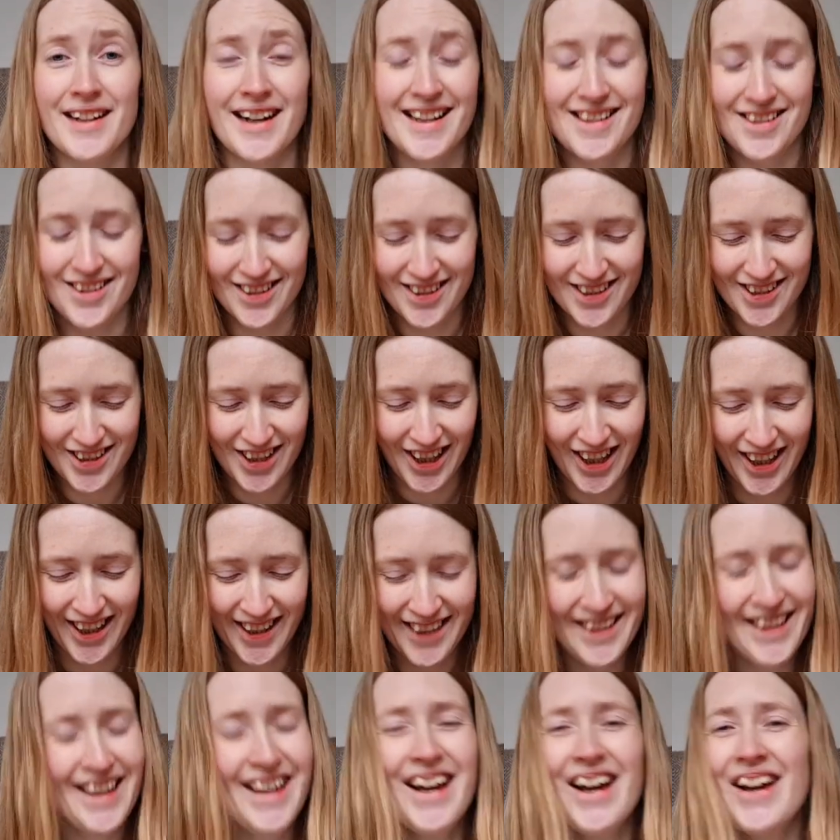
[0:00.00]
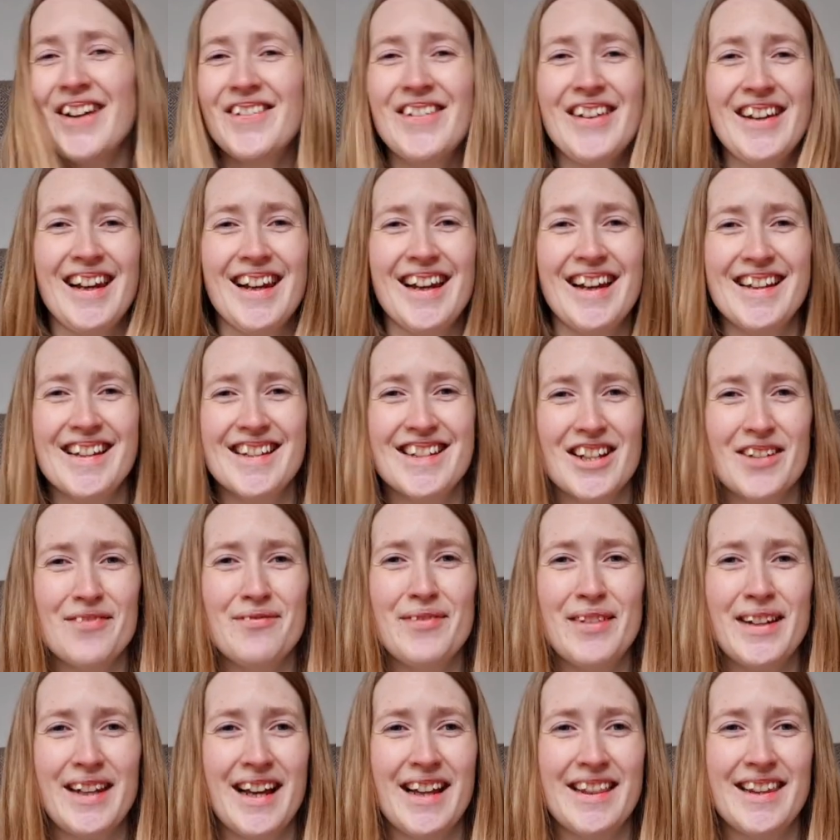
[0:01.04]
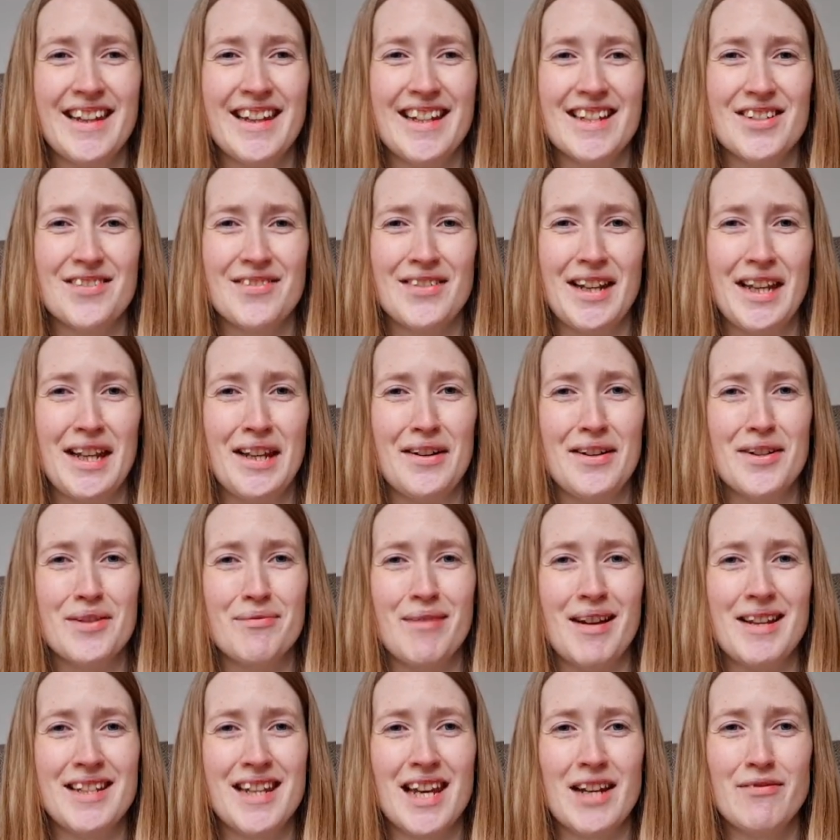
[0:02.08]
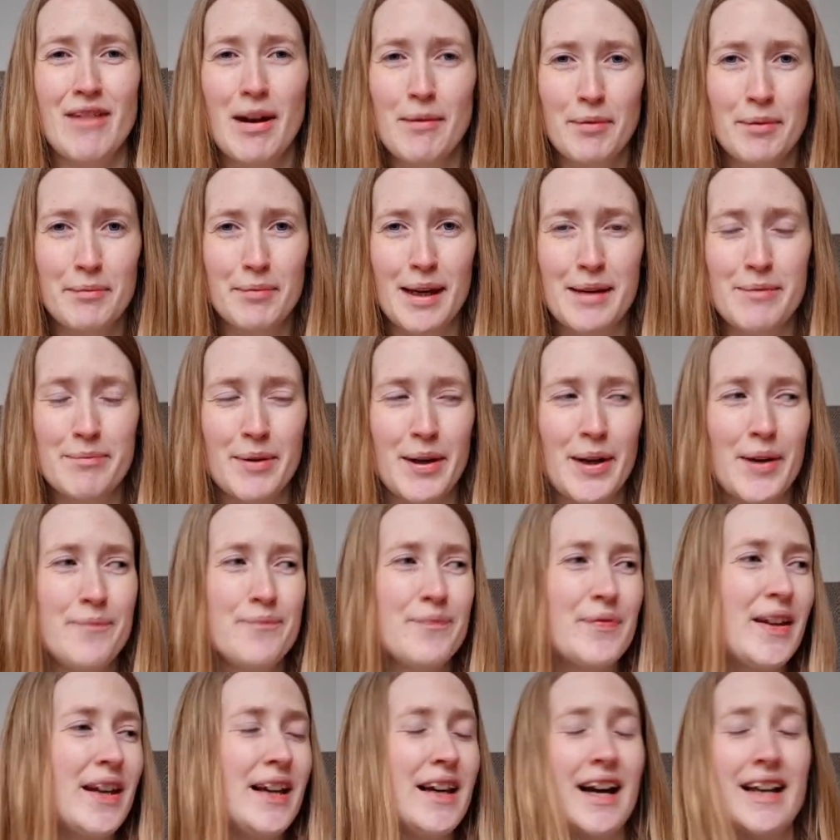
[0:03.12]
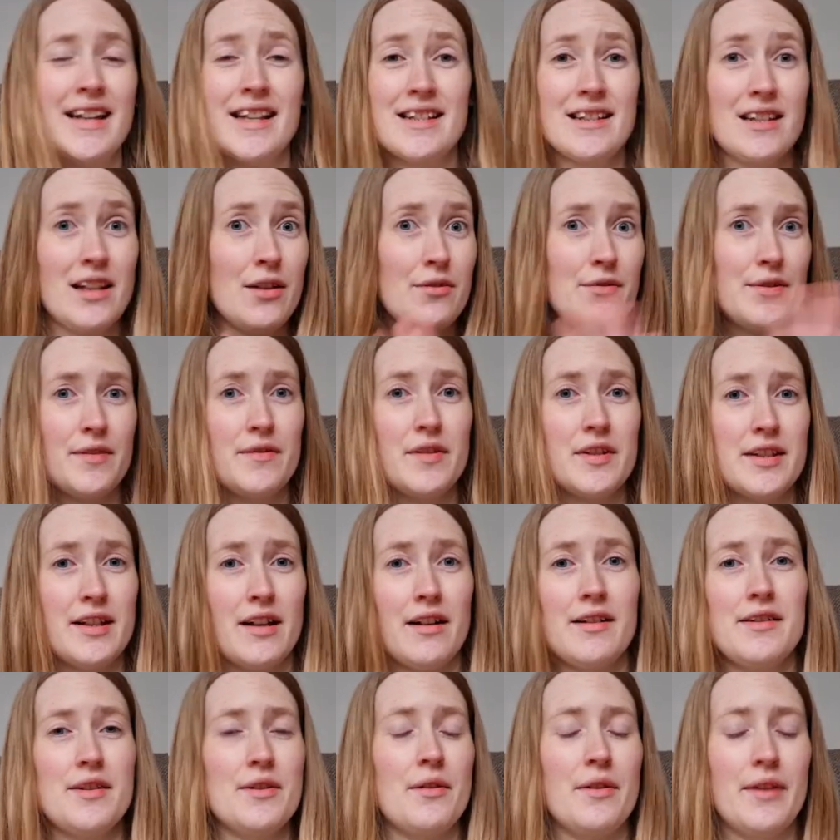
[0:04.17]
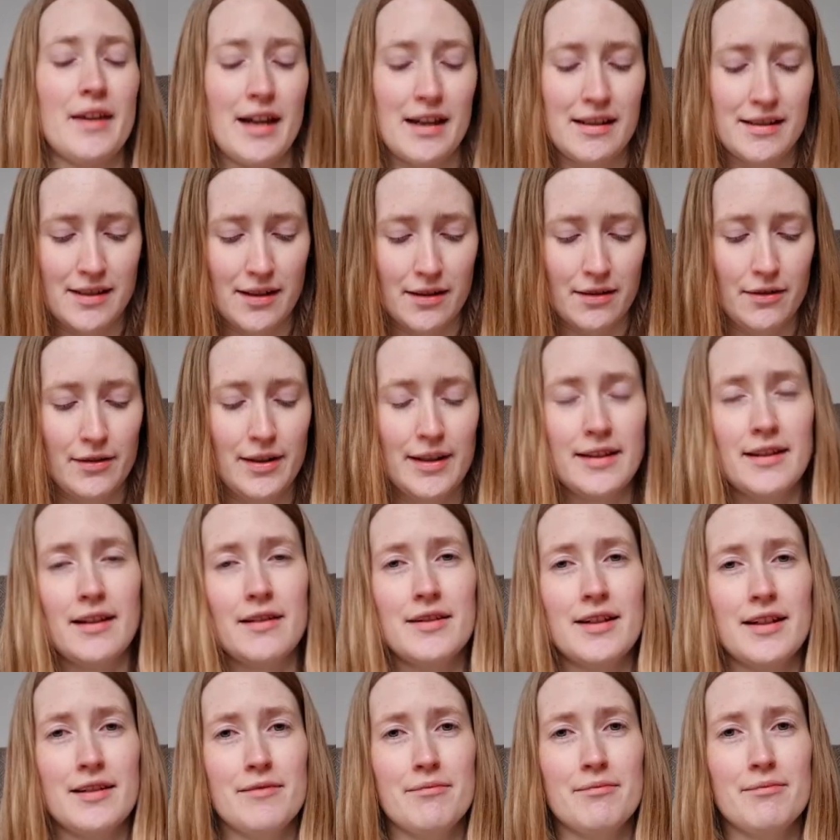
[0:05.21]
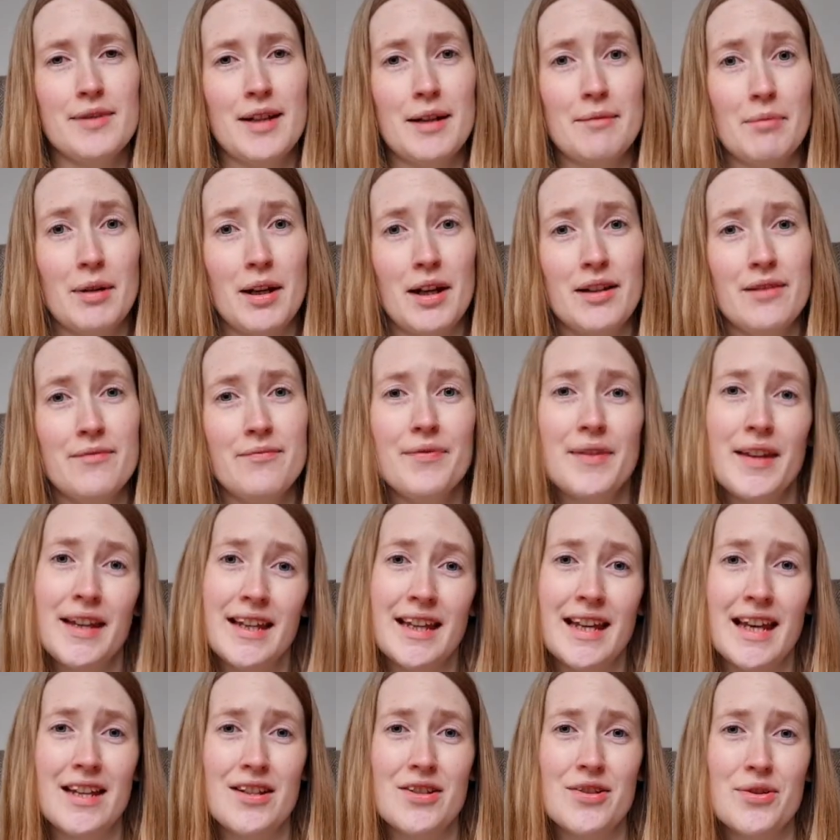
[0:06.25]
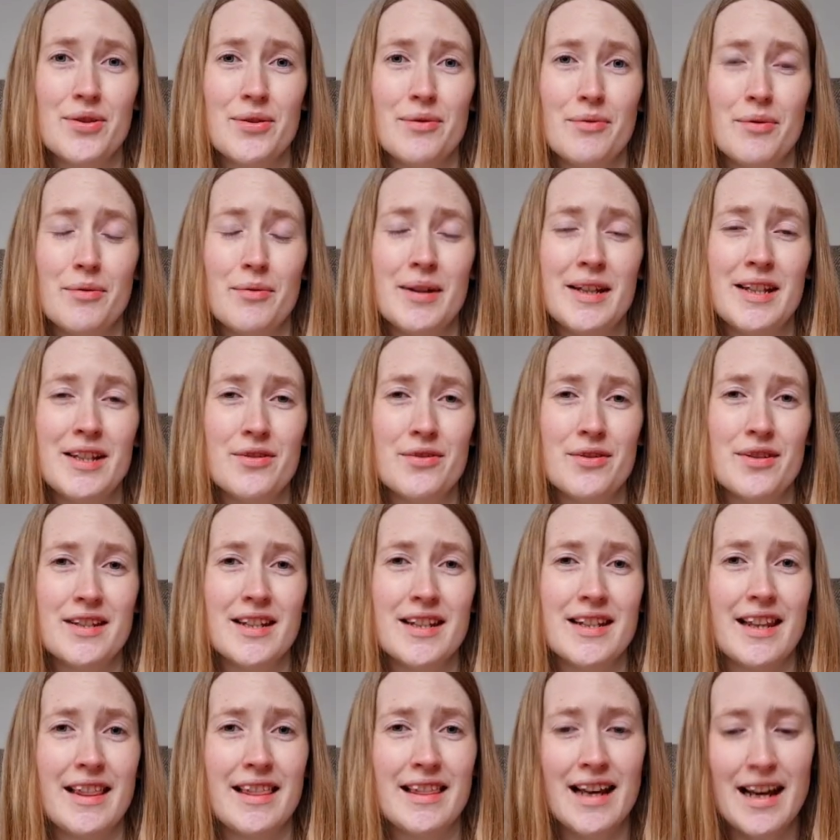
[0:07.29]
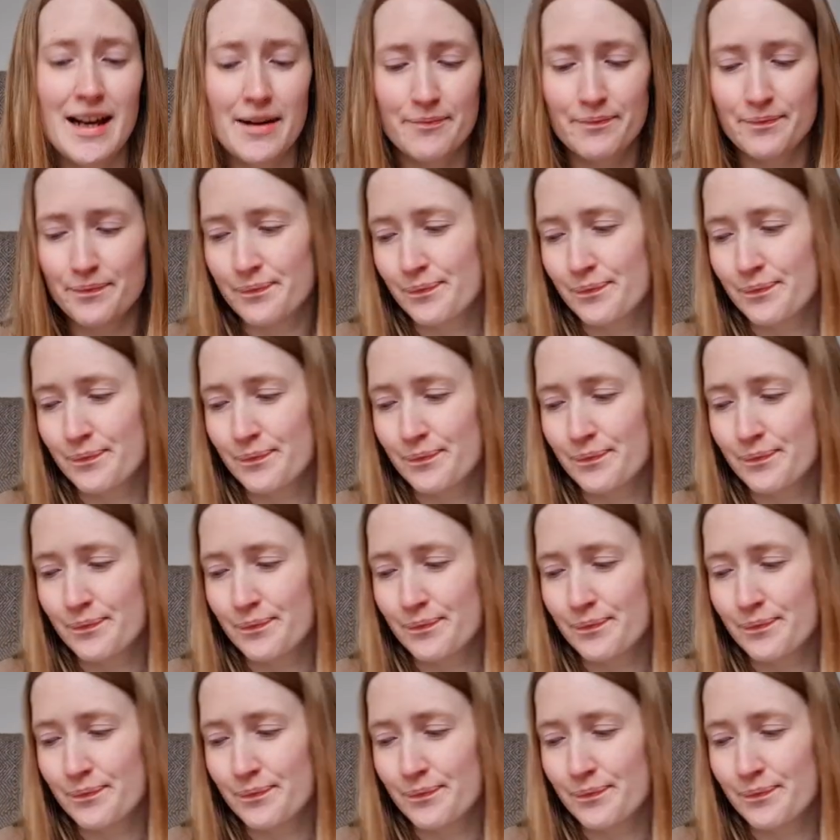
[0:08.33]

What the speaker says: I just really like this company. I think it's a really nice way to get wrapping paper, and there's loads of designs on there, so I'll link those down below in case you were interested in that.